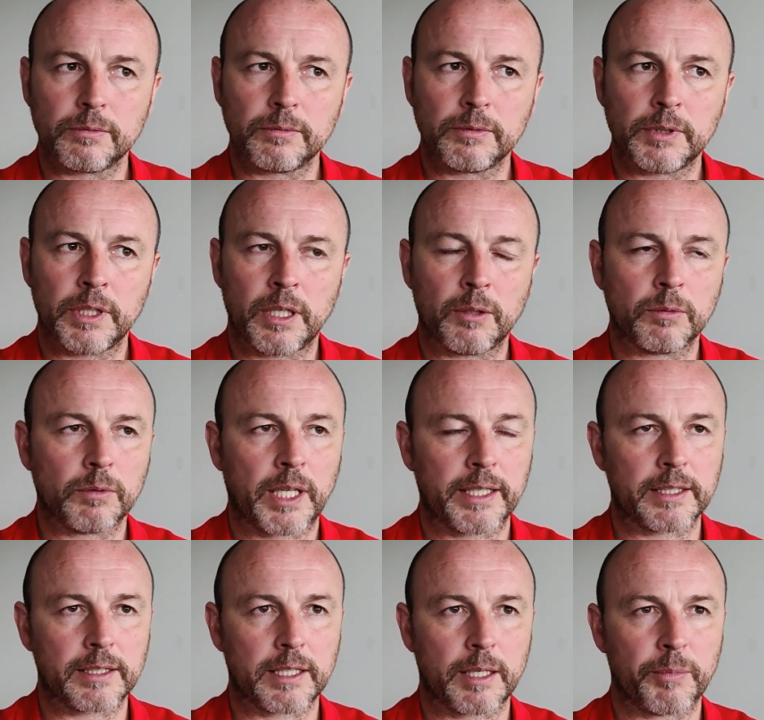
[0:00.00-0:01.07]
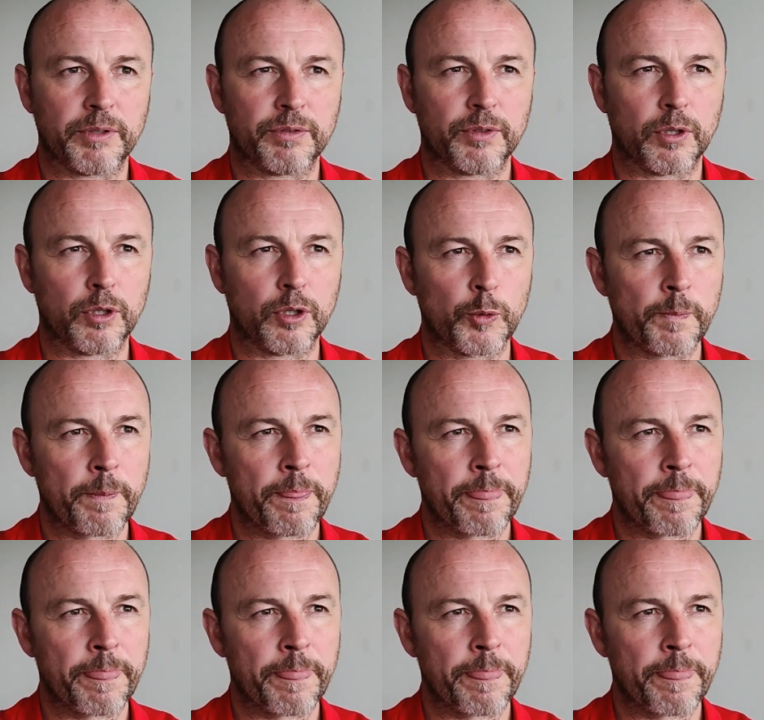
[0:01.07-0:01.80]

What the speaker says: Like I said before,